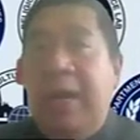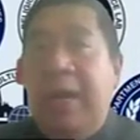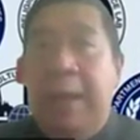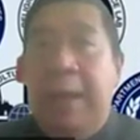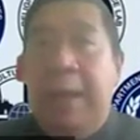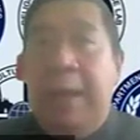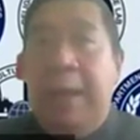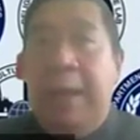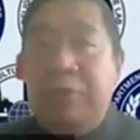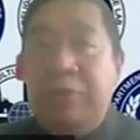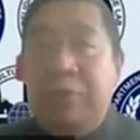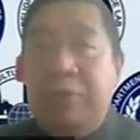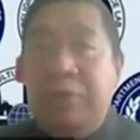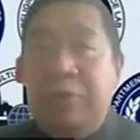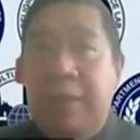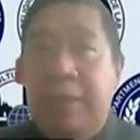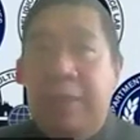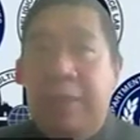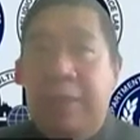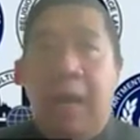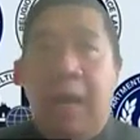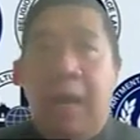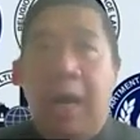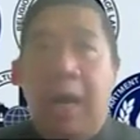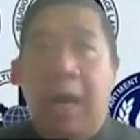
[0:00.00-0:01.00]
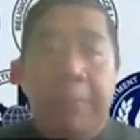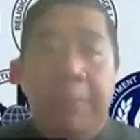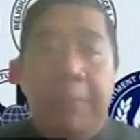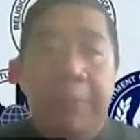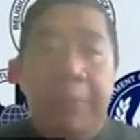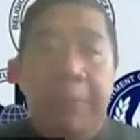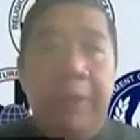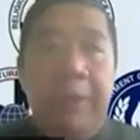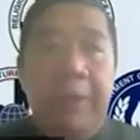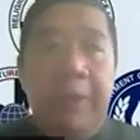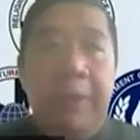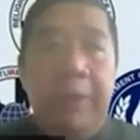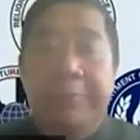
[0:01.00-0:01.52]
we need carbon,
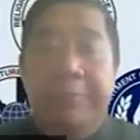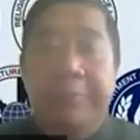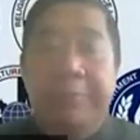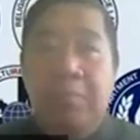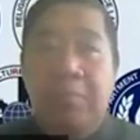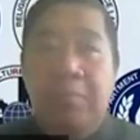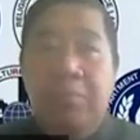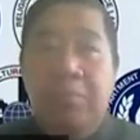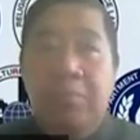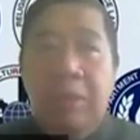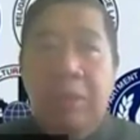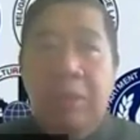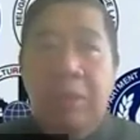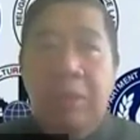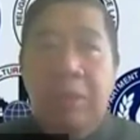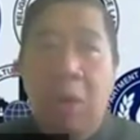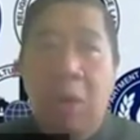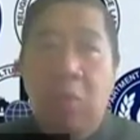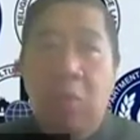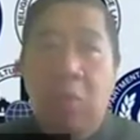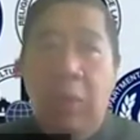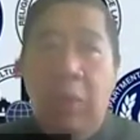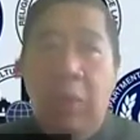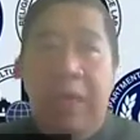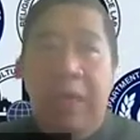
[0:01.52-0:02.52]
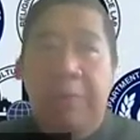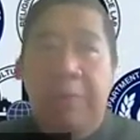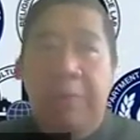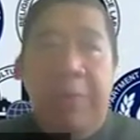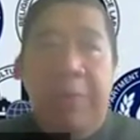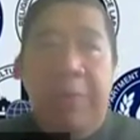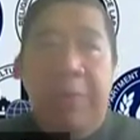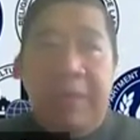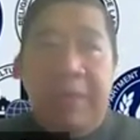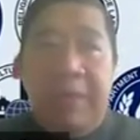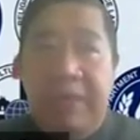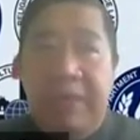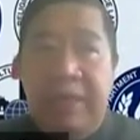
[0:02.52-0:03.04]
now we need
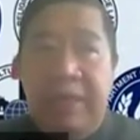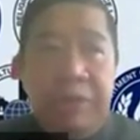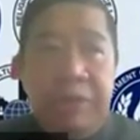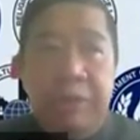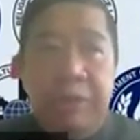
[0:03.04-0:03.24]
magnesium,